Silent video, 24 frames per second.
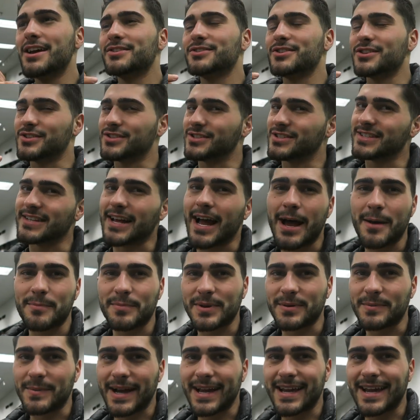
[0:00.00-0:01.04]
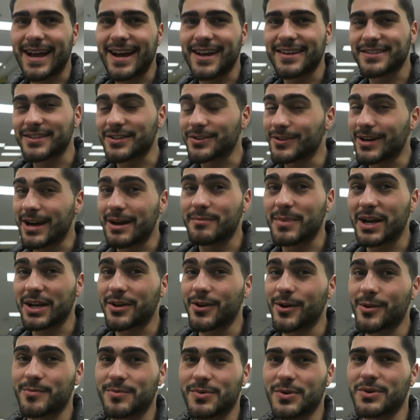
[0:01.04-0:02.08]
Just stop at my house and grab my
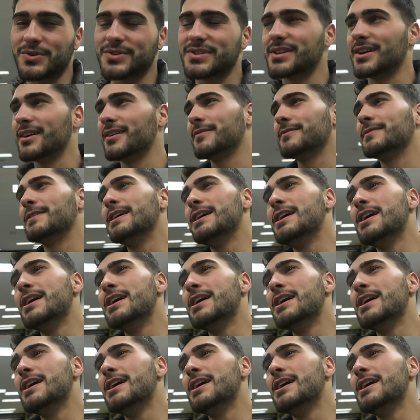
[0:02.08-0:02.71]
GoPro stuff.